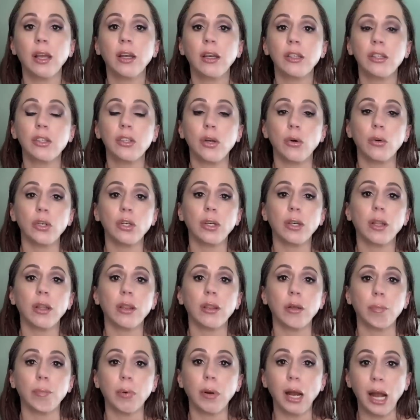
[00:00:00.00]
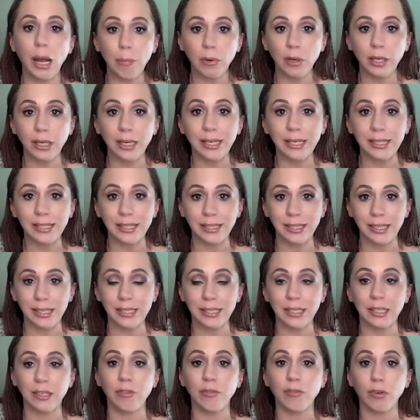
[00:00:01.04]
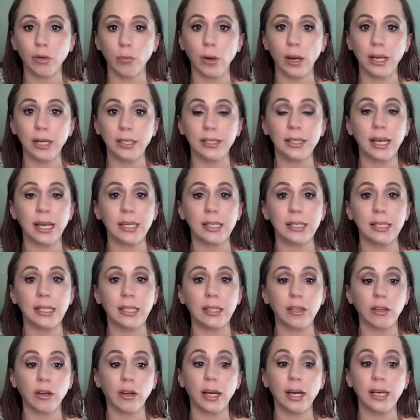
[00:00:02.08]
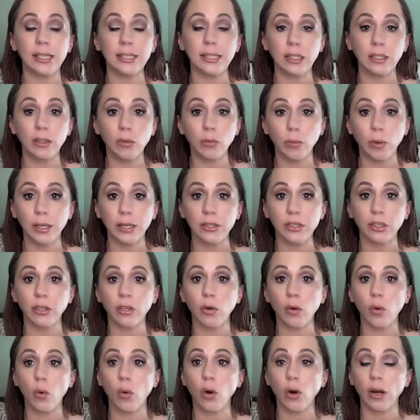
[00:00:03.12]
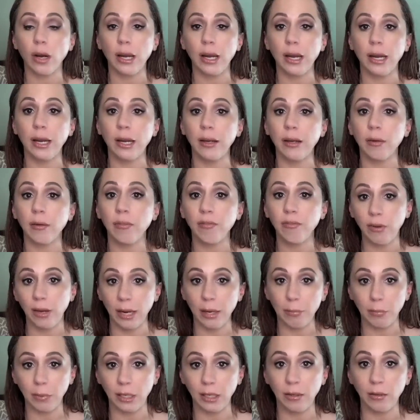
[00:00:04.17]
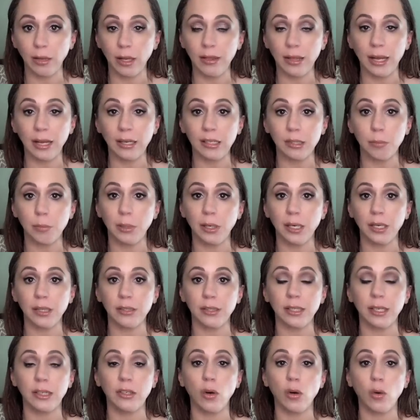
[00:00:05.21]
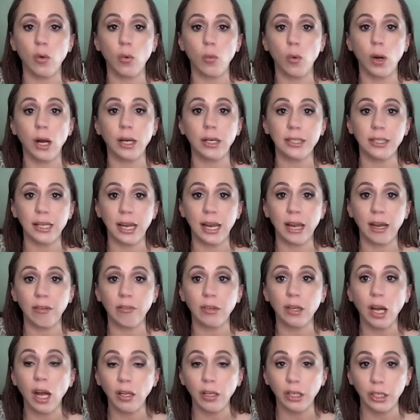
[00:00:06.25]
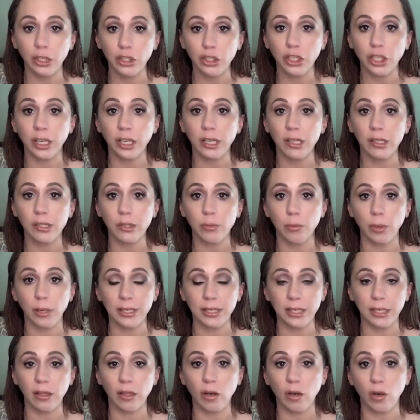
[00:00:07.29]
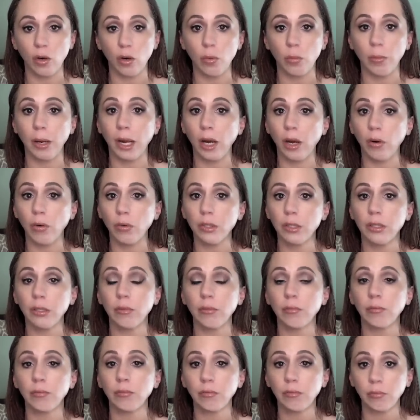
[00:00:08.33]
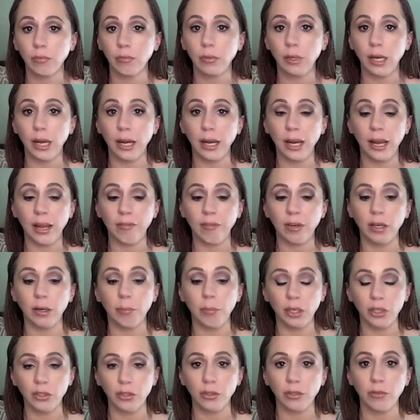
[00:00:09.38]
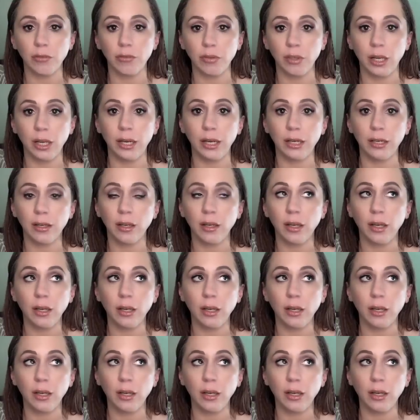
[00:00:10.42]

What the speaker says: So the property is listed for rent as either a single renter or a family, and that is because they don't want to have college kids renting the home out and having a bunch of like